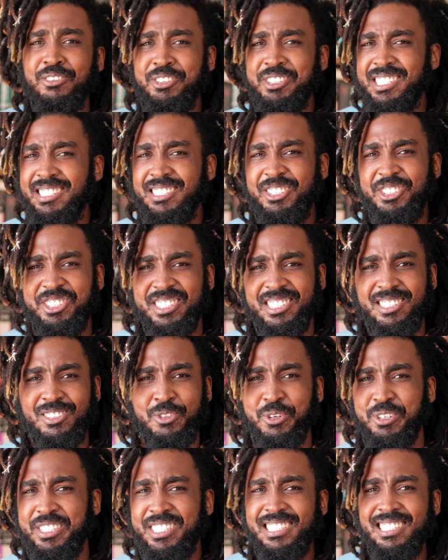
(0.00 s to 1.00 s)
You see, she just
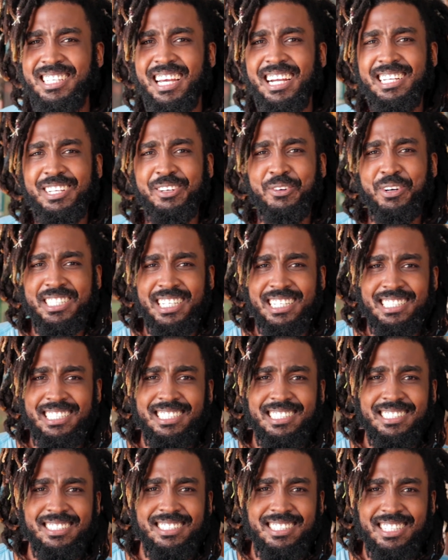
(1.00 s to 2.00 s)
knows exactly what I
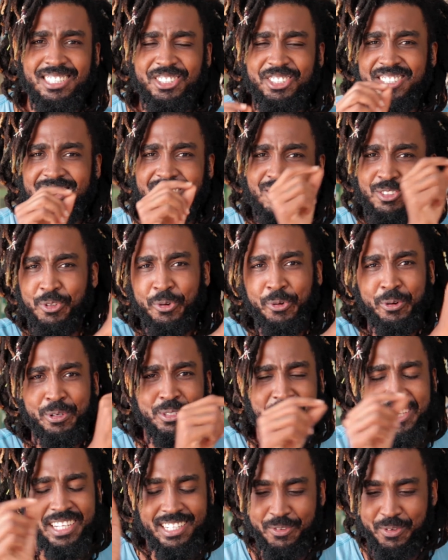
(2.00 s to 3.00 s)
need to say. She just
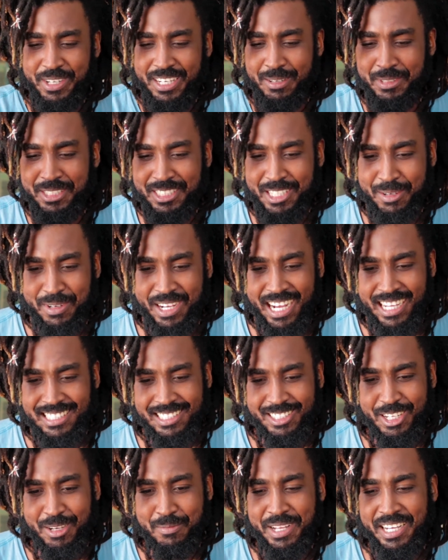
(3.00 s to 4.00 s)
knows. Anyway, let me stop
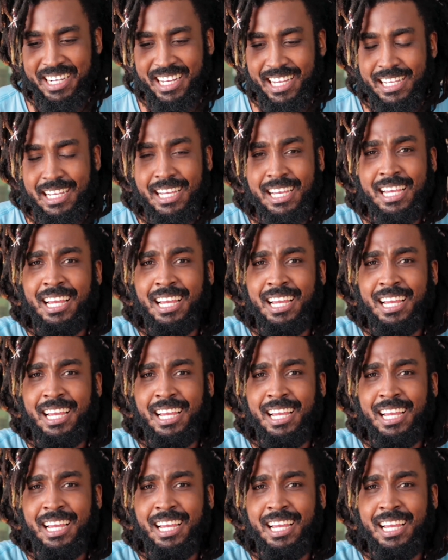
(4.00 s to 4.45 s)
gassing up like that.